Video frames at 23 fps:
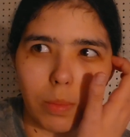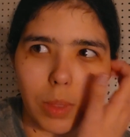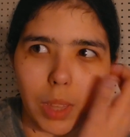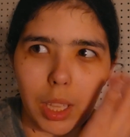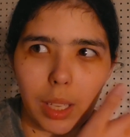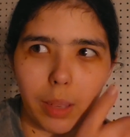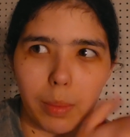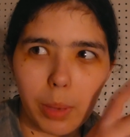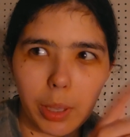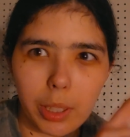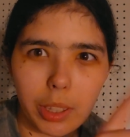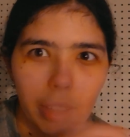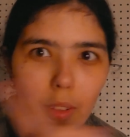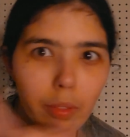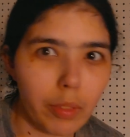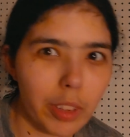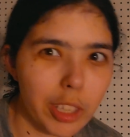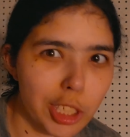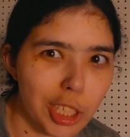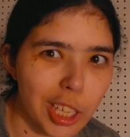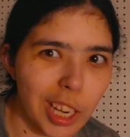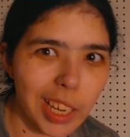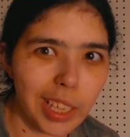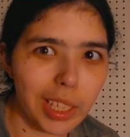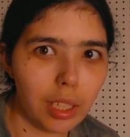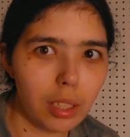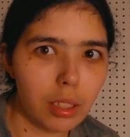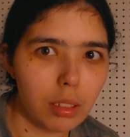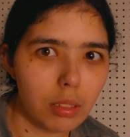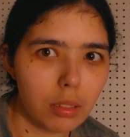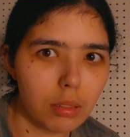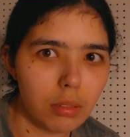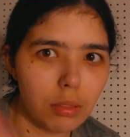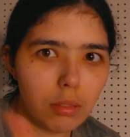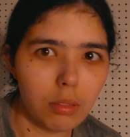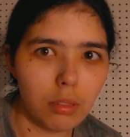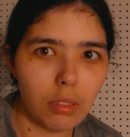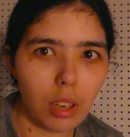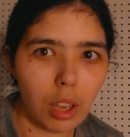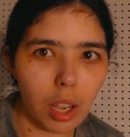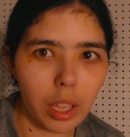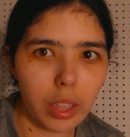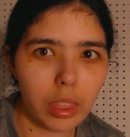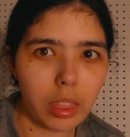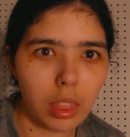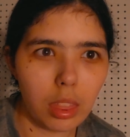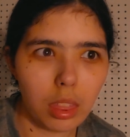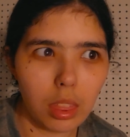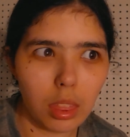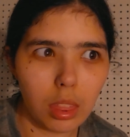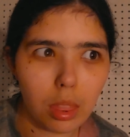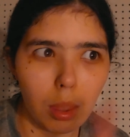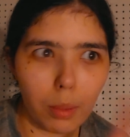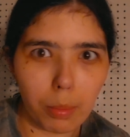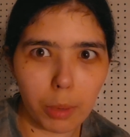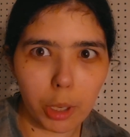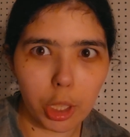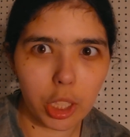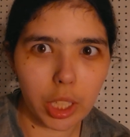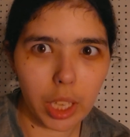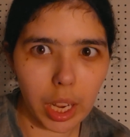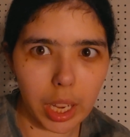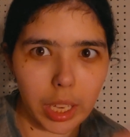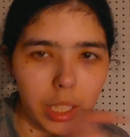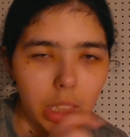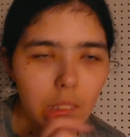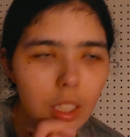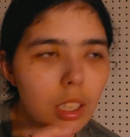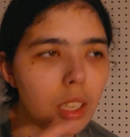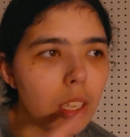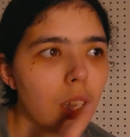think about the fish kind, not the bird kind.